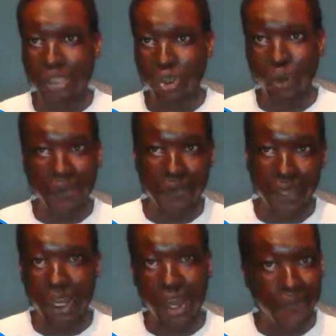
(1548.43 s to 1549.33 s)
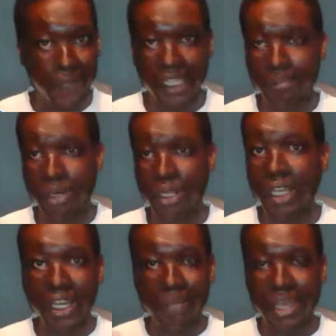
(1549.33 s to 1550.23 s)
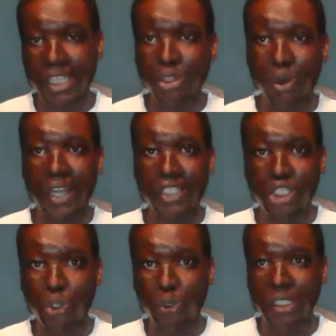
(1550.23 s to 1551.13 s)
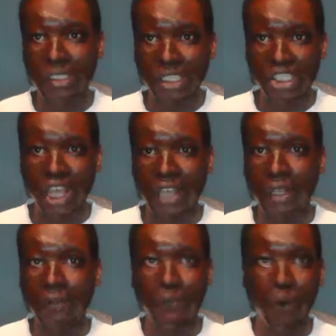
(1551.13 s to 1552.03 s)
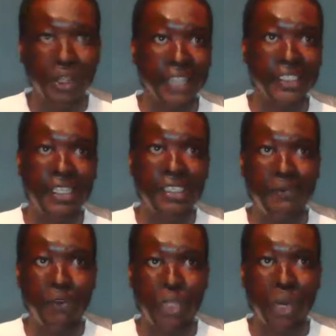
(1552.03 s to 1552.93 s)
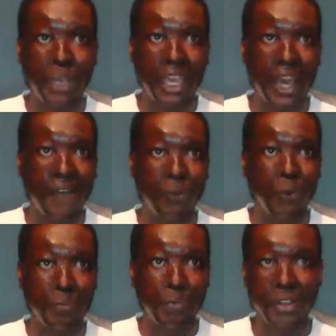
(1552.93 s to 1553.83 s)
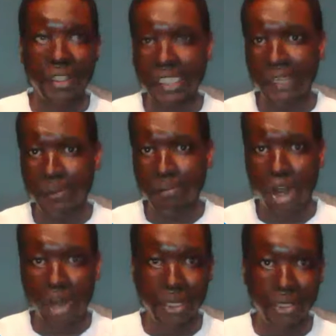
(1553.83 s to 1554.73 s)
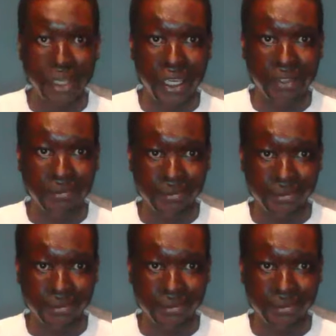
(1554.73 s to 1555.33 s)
So if you're available, make sure and tune into the channel for that interview that we have with Brother David Muhammad, okay?